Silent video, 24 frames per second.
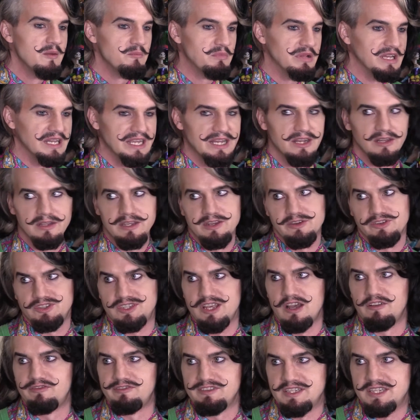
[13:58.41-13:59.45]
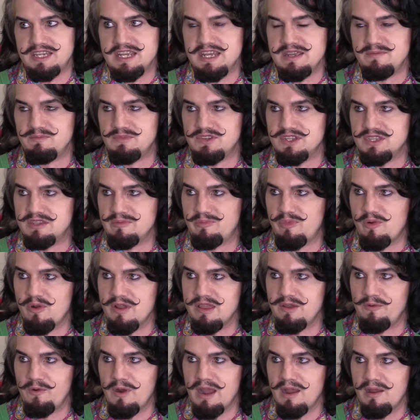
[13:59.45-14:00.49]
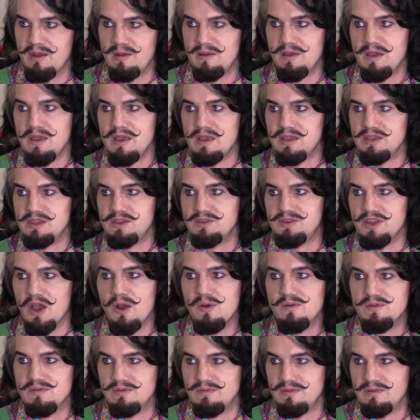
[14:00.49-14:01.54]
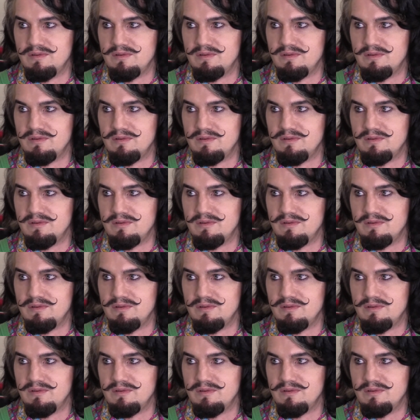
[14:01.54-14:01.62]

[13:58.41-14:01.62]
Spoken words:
belittle your self-esteem to the point where you don't